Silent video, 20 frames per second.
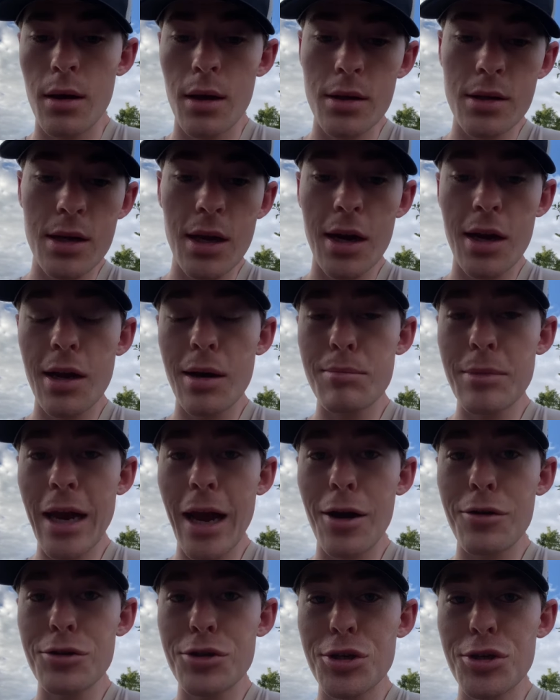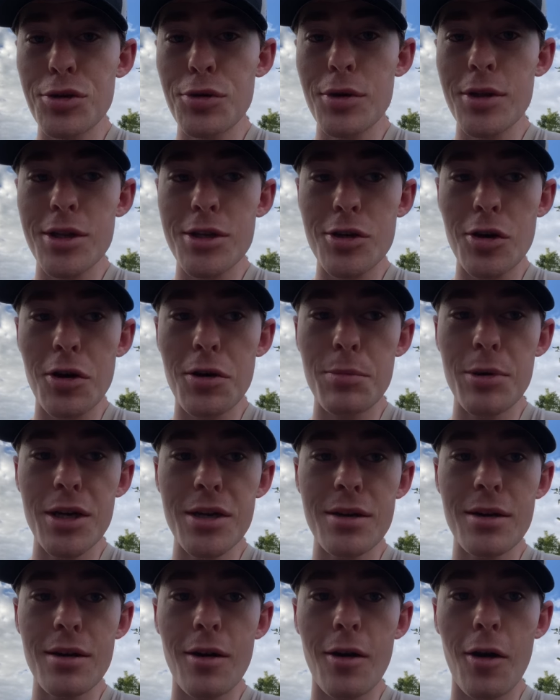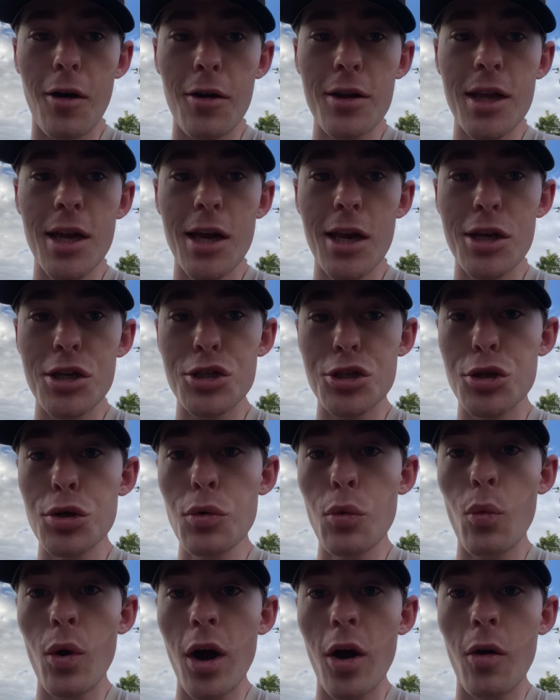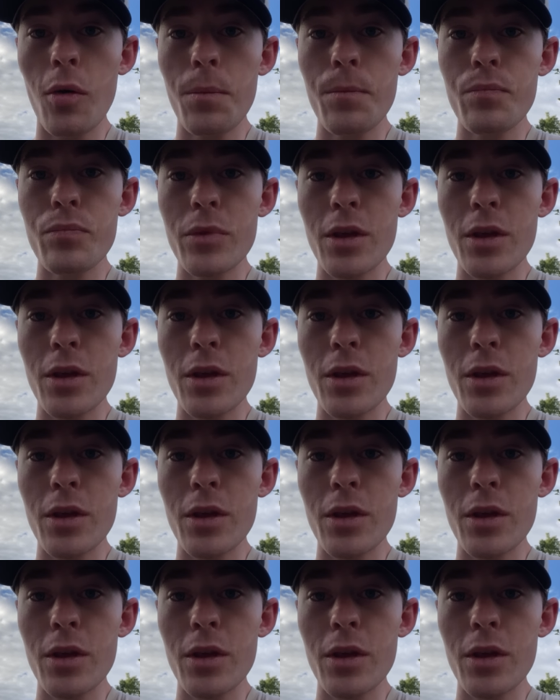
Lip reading: It's going to come down to, in the tournament, are they going to shoot well?